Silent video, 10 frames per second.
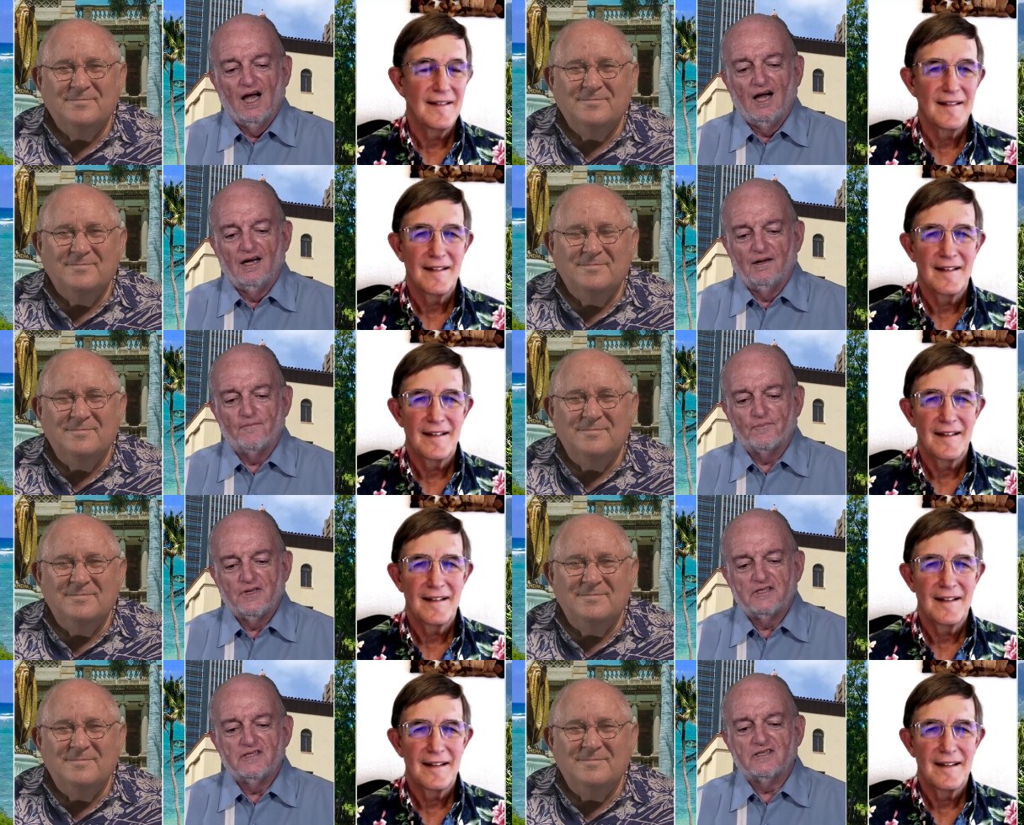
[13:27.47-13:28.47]
Speaker 1: Um,
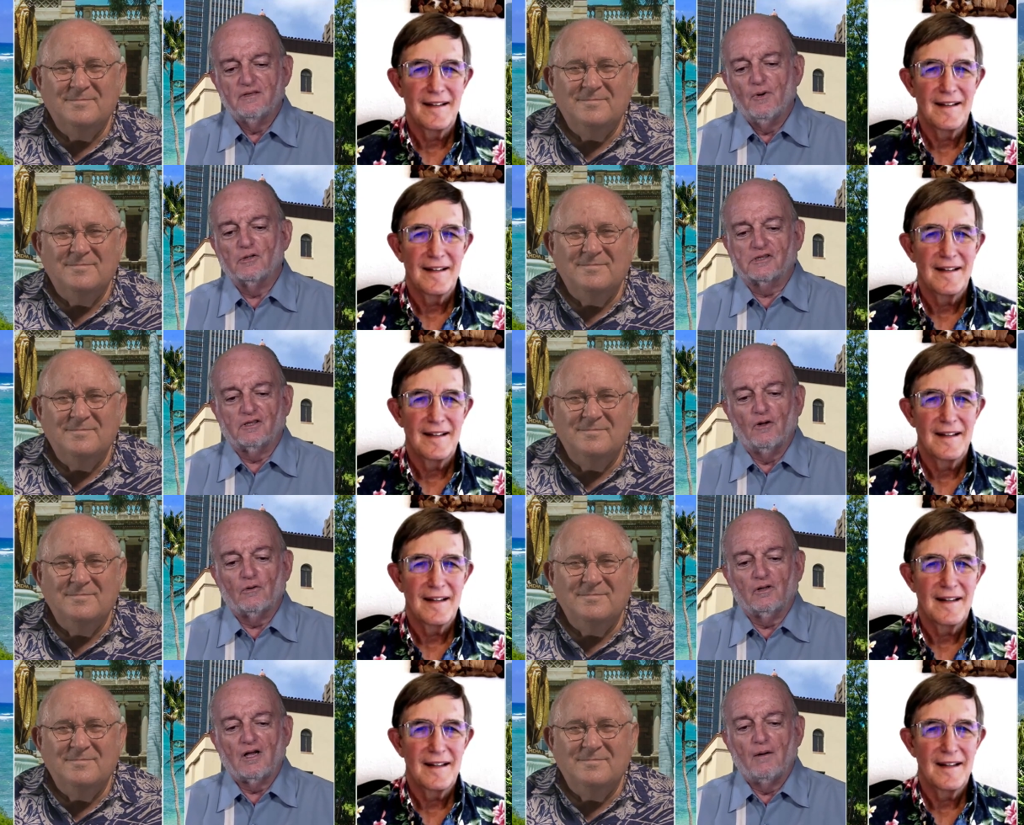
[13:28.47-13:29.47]
this is the most
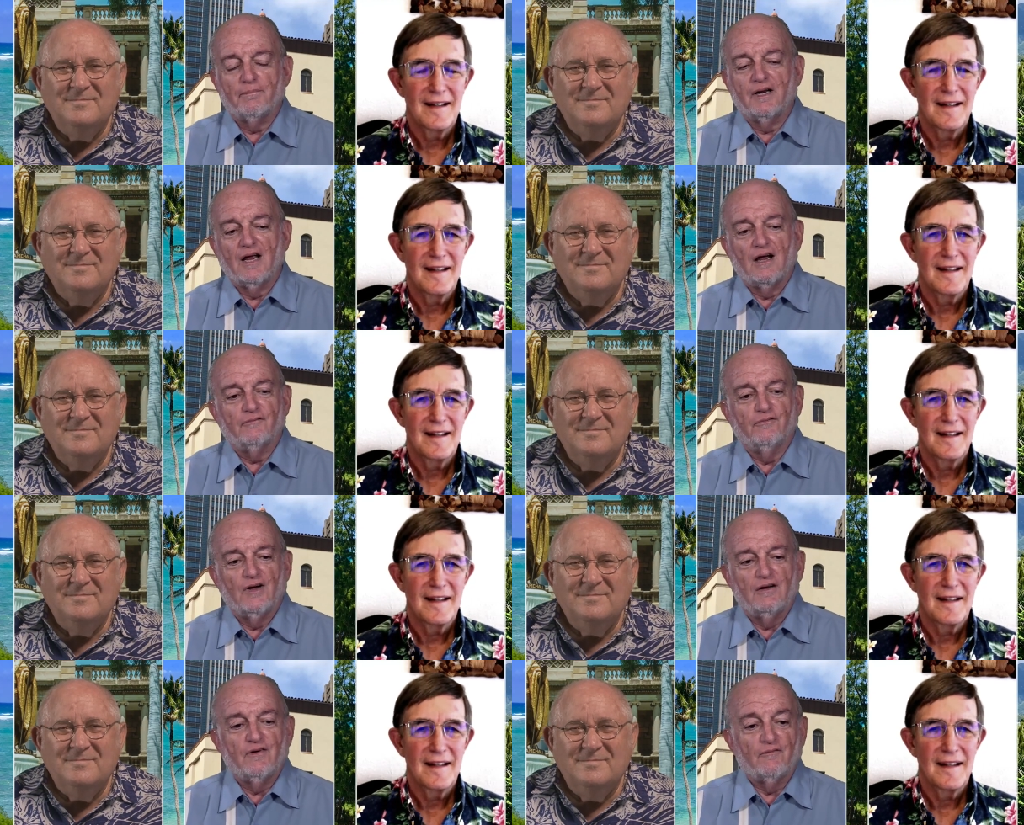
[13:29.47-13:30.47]
local company I've
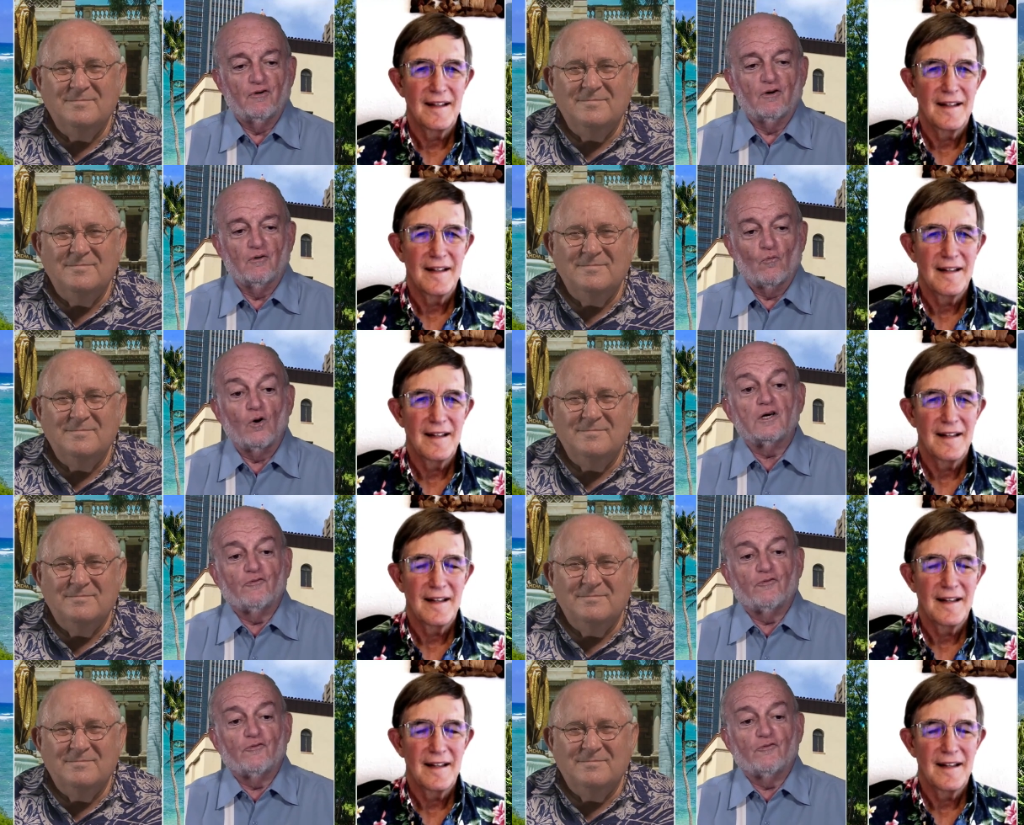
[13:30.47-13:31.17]
I've ever worked